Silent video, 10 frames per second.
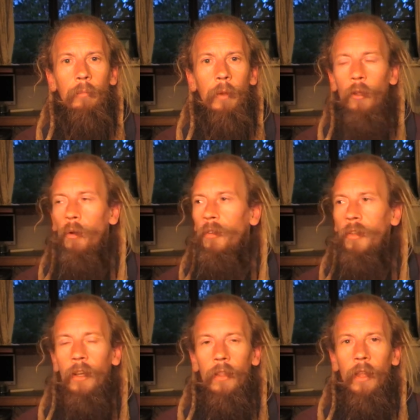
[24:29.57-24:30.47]
but you're always
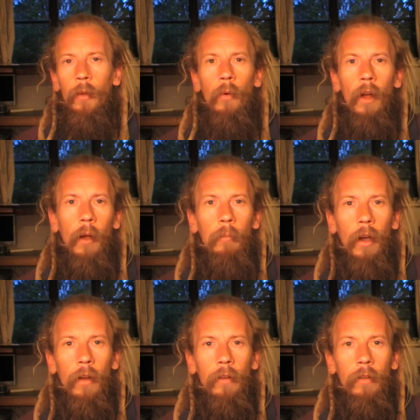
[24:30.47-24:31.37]
going to think, well, I
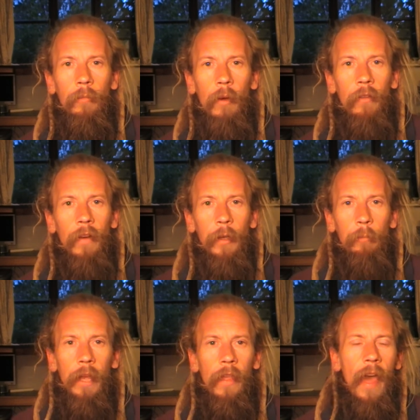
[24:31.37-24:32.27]
might have had a
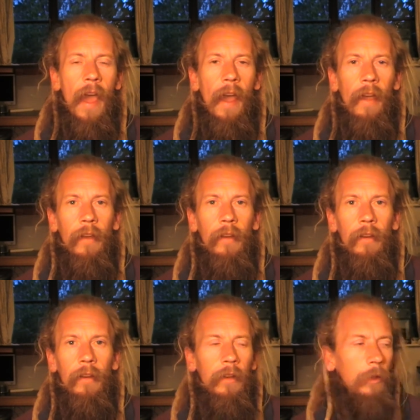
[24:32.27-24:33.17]
bit of that,
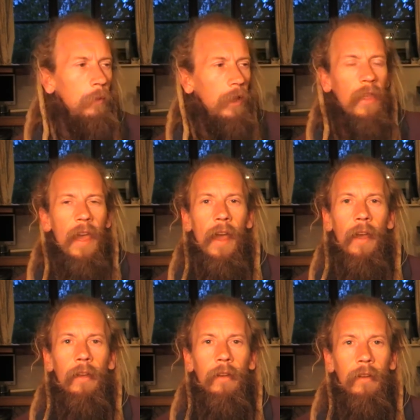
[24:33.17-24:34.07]
and a bit of that.